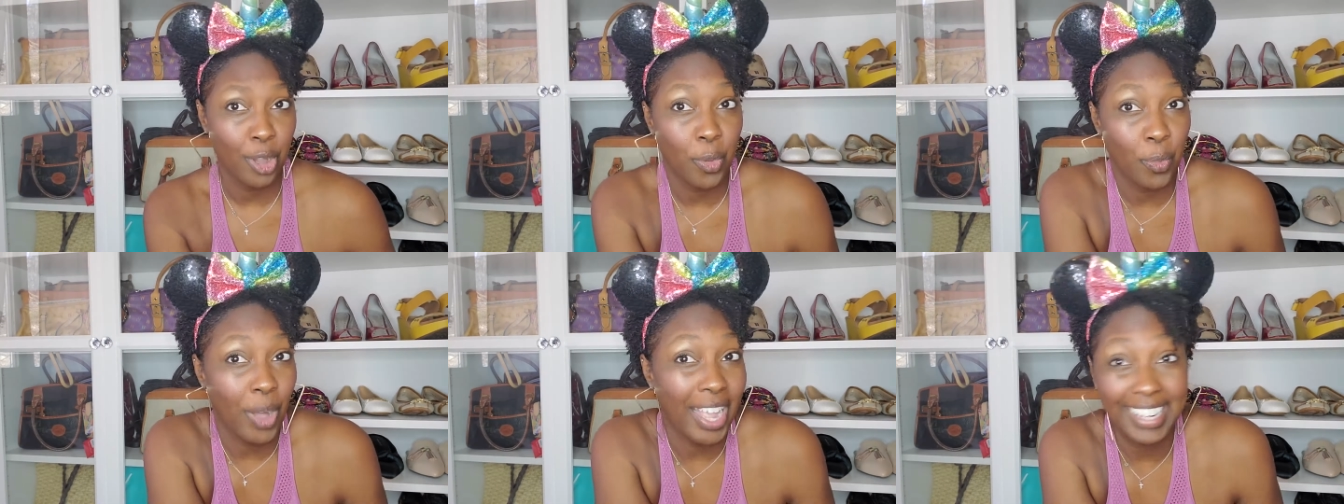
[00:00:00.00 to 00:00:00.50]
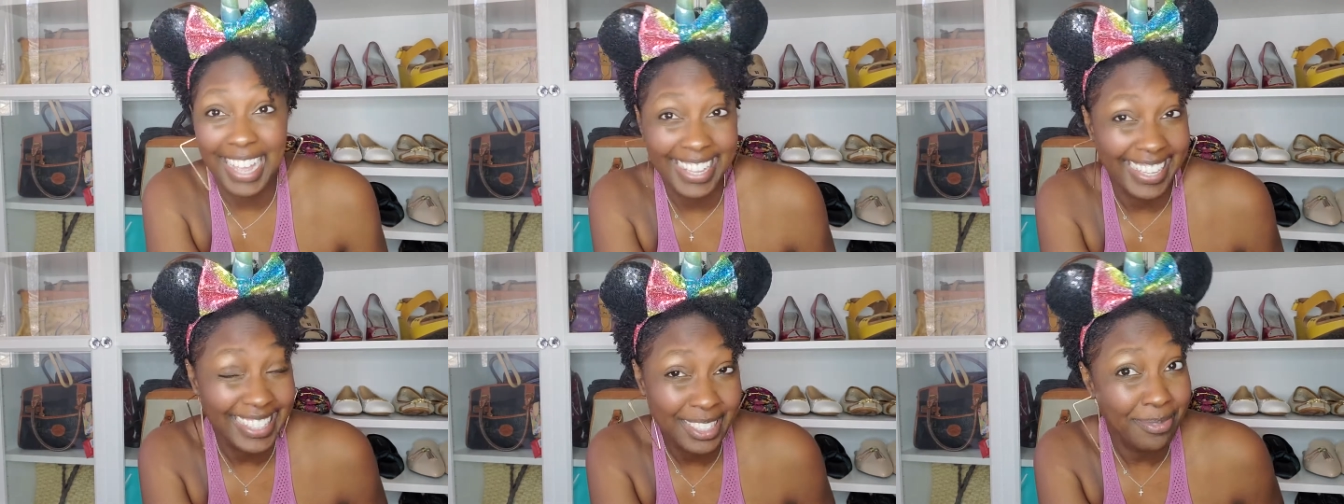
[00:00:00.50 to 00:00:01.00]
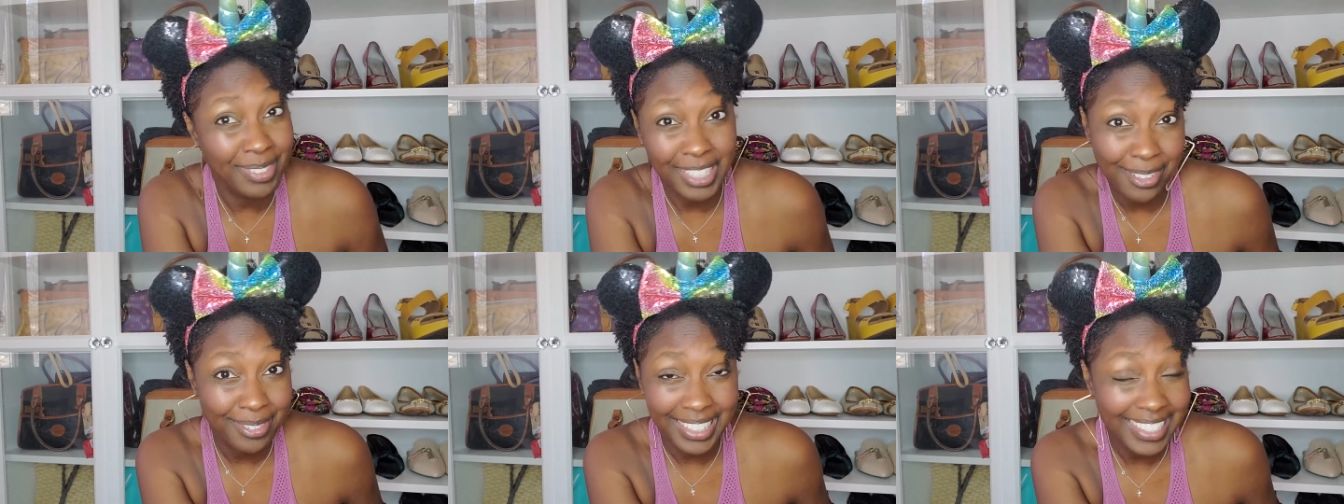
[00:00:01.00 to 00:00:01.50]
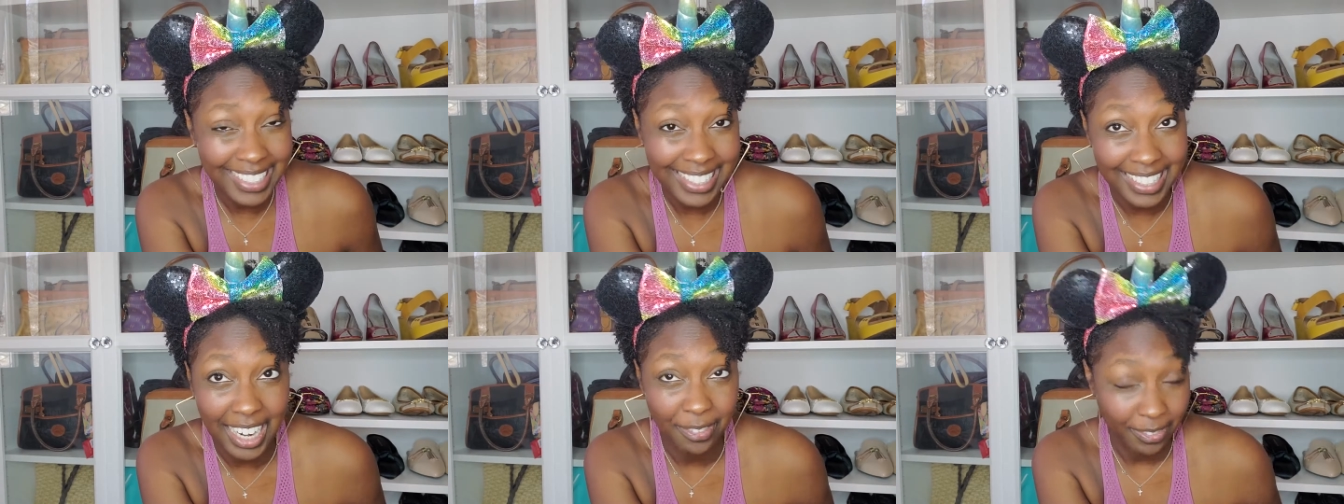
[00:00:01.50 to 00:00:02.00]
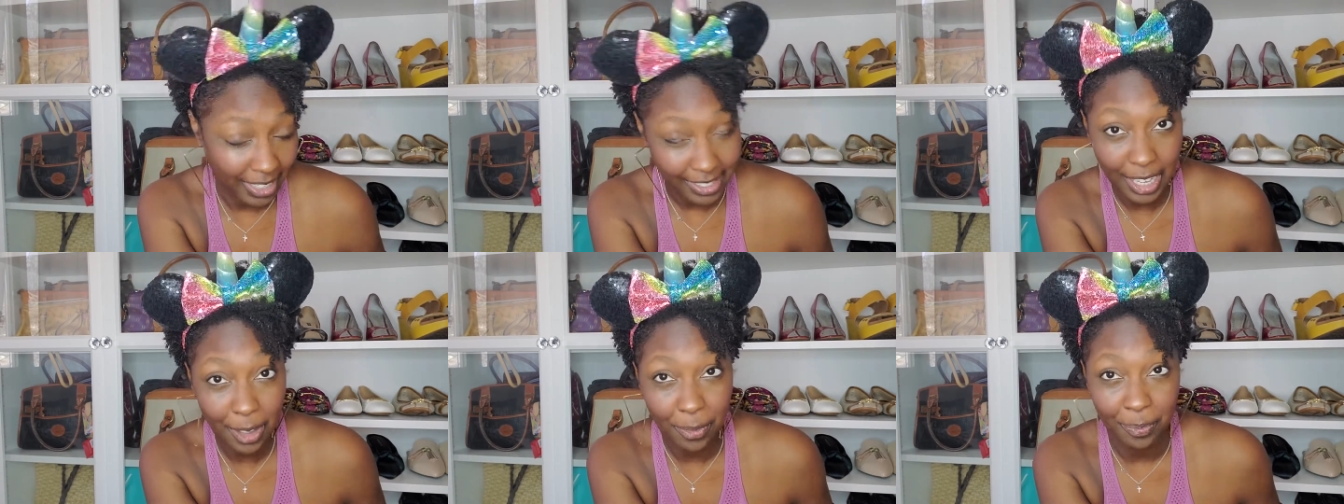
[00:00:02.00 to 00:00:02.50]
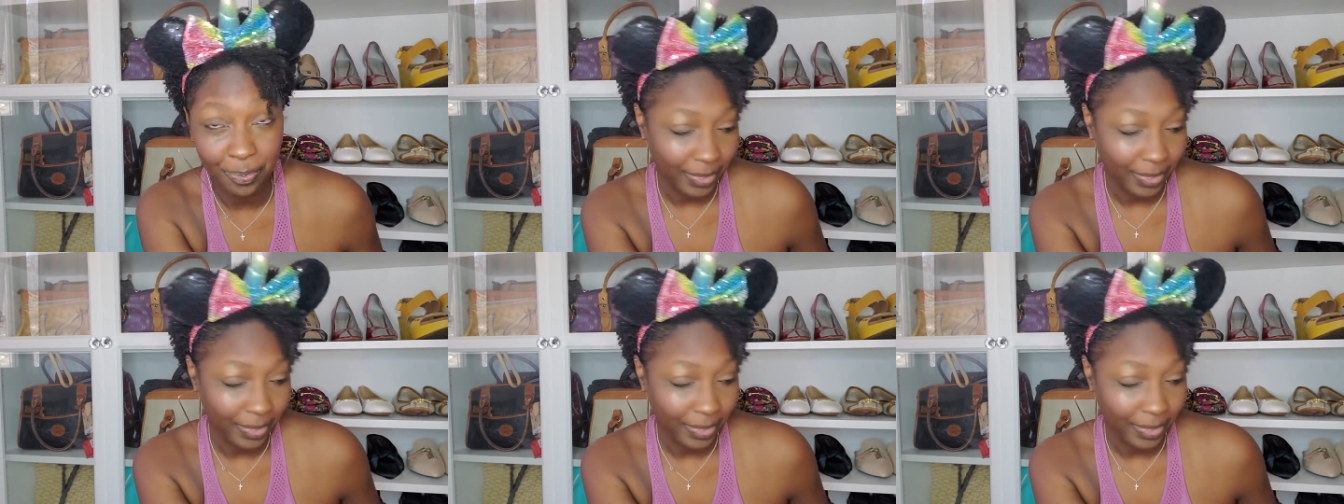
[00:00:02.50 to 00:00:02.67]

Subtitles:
why not get some cute Disney stuff? Let's go.